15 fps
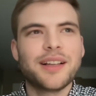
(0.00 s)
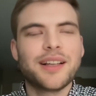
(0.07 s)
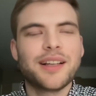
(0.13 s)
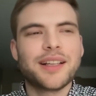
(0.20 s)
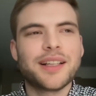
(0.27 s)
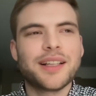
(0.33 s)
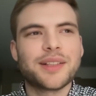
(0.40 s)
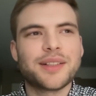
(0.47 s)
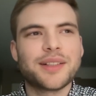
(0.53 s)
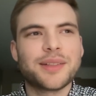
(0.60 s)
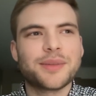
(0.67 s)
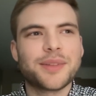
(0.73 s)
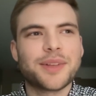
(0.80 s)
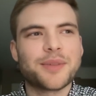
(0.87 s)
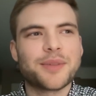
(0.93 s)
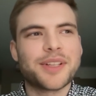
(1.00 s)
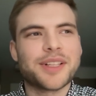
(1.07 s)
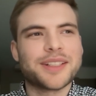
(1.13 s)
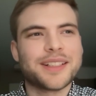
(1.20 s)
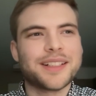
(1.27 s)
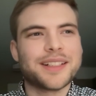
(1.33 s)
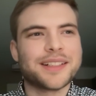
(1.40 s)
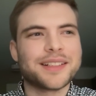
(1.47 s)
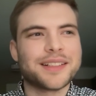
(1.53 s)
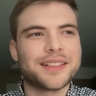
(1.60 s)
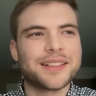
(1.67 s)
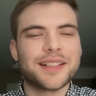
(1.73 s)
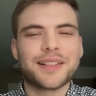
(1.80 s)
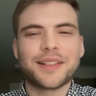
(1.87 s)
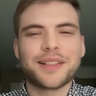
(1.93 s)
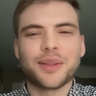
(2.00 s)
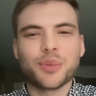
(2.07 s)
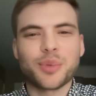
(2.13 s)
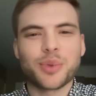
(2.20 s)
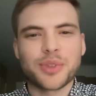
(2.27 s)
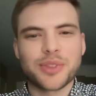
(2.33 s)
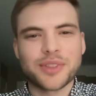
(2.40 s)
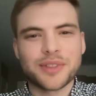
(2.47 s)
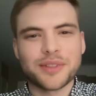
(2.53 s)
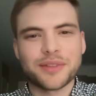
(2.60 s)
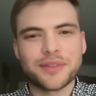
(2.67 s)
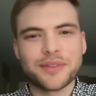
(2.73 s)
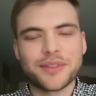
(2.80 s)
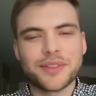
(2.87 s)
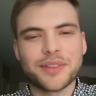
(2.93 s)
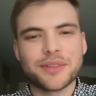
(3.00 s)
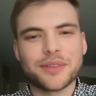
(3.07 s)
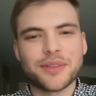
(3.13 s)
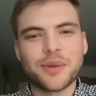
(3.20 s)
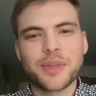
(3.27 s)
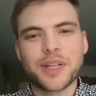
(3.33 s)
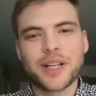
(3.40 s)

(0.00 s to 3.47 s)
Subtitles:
I guess what I'm trying to say is that's the importance of home